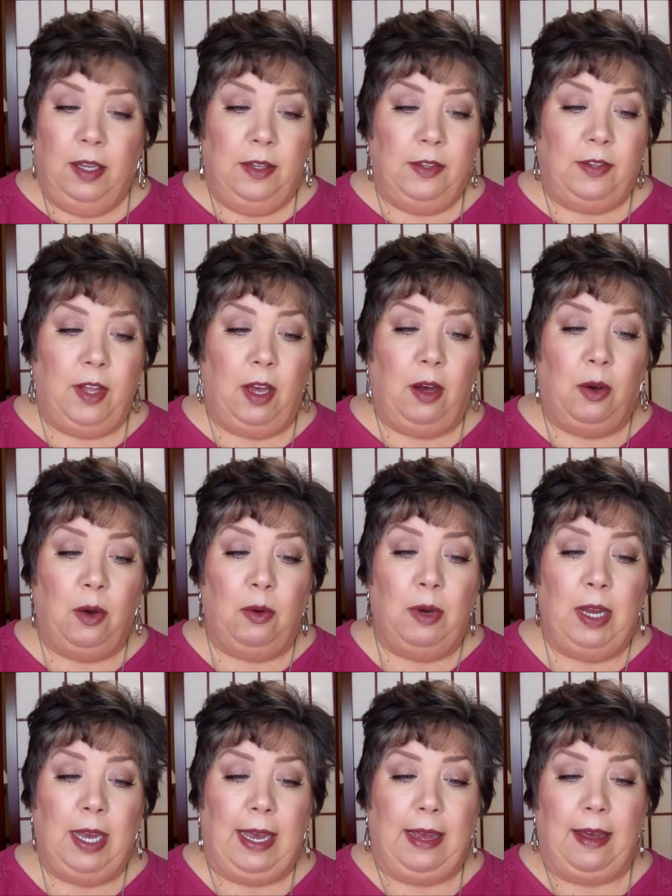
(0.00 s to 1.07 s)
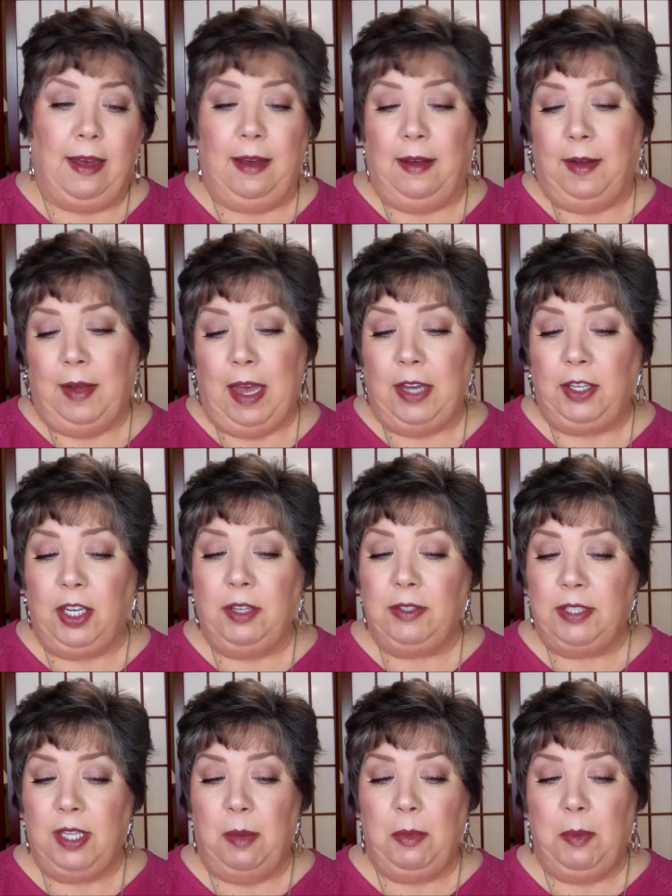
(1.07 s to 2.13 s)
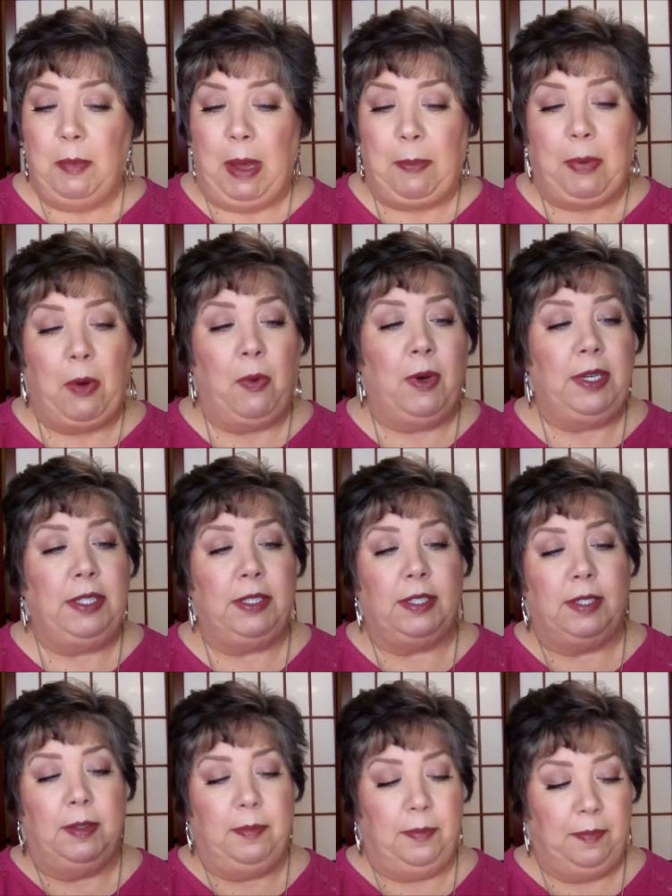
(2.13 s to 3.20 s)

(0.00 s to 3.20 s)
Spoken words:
So I used some of my points